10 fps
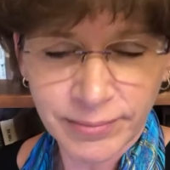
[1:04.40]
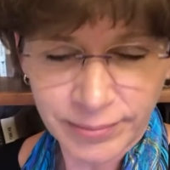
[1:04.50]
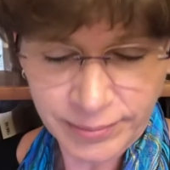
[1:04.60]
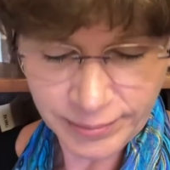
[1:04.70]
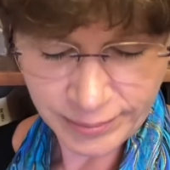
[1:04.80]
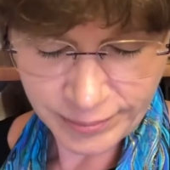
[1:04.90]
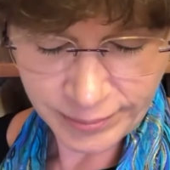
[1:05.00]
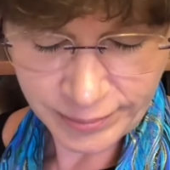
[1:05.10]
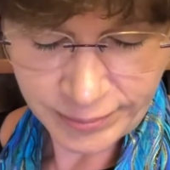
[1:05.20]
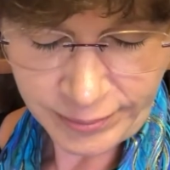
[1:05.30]

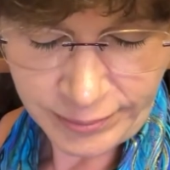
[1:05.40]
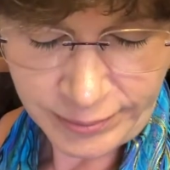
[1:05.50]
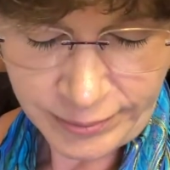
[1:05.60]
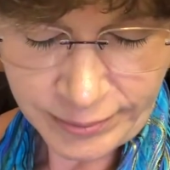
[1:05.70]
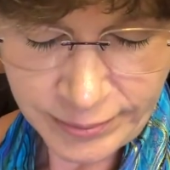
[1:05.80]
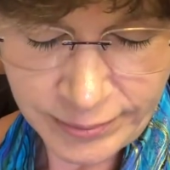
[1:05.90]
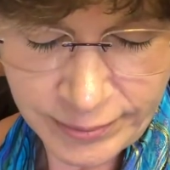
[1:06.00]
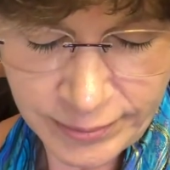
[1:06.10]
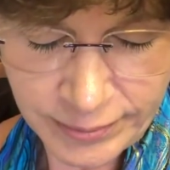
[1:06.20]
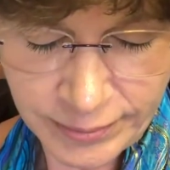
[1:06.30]

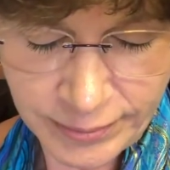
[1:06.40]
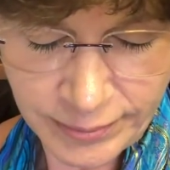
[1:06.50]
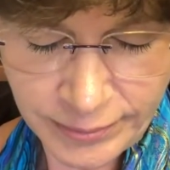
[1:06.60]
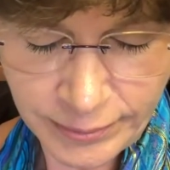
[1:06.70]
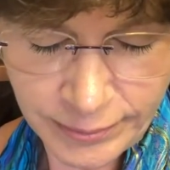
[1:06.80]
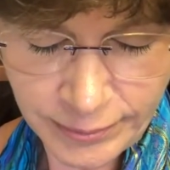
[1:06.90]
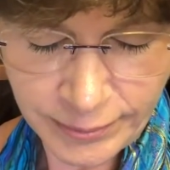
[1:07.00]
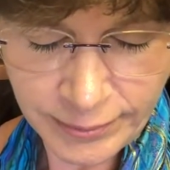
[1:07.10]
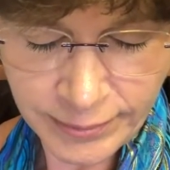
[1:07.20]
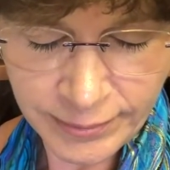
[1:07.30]

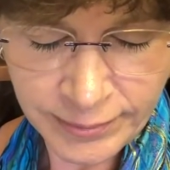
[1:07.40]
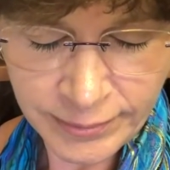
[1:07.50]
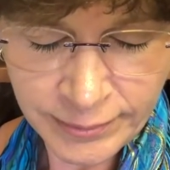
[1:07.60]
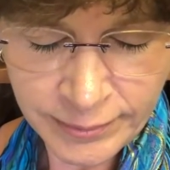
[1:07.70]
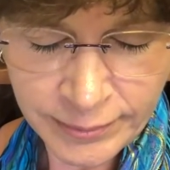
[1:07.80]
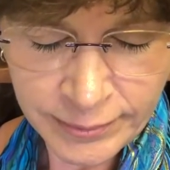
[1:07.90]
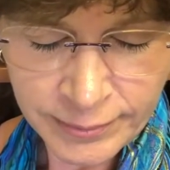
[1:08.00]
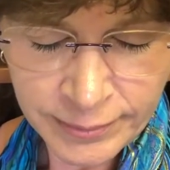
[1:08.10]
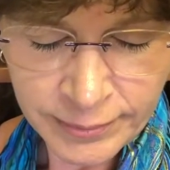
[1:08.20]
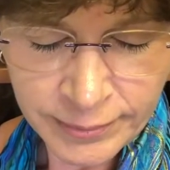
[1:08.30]

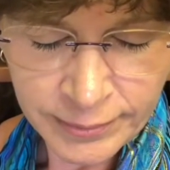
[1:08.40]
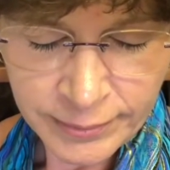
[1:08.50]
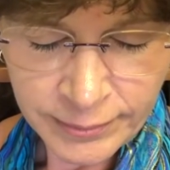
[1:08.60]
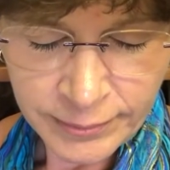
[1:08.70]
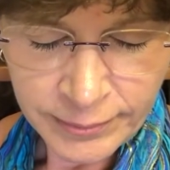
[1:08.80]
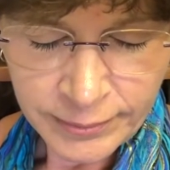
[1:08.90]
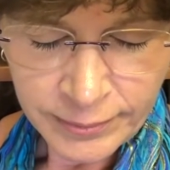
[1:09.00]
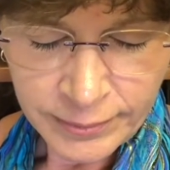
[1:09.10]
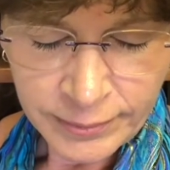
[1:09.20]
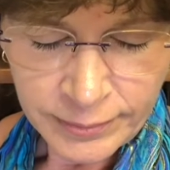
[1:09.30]

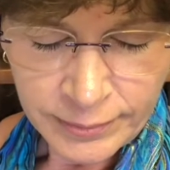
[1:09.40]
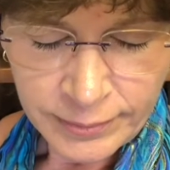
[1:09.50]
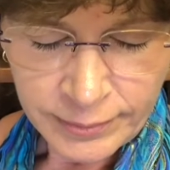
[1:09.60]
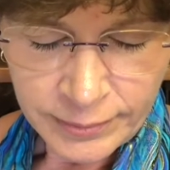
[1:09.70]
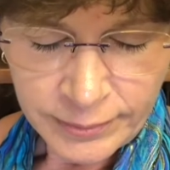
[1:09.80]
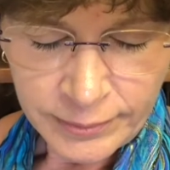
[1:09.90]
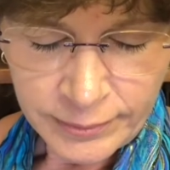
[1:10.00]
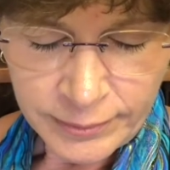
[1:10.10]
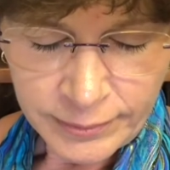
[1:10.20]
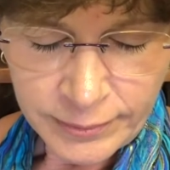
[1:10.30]

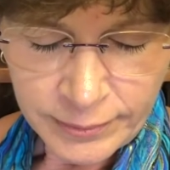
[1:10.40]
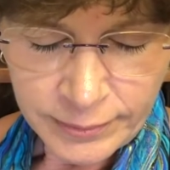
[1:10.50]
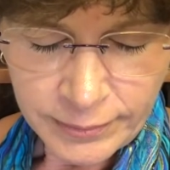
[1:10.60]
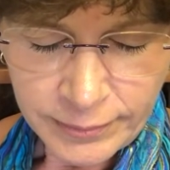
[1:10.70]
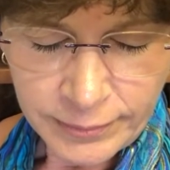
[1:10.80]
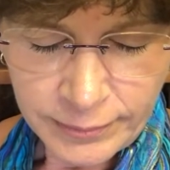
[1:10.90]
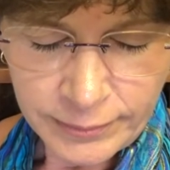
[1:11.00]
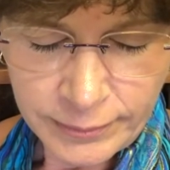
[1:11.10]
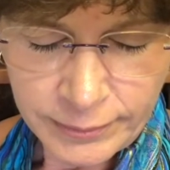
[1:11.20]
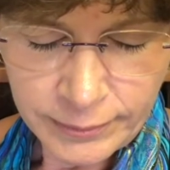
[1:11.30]

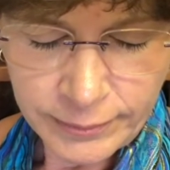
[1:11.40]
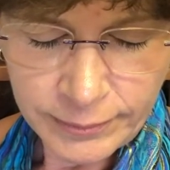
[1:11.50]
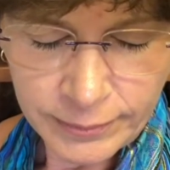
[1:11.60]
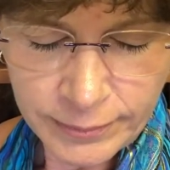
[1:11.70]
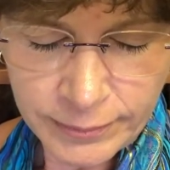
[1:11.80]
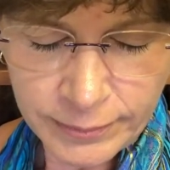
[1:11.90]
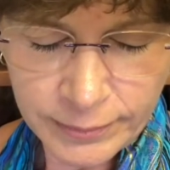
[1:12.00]
No one is speaking in this clip.